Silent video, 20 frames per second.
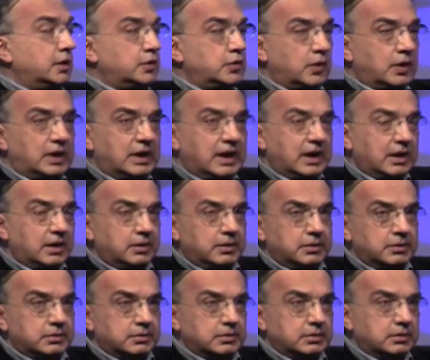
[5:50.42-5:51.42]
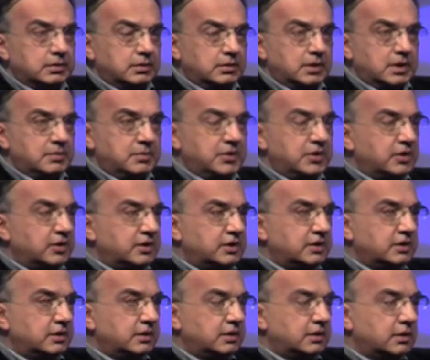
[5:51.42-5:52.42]
To allow
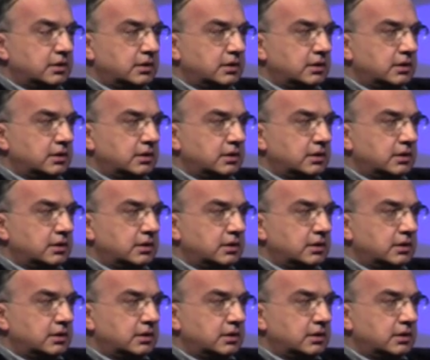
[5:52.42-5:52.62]
American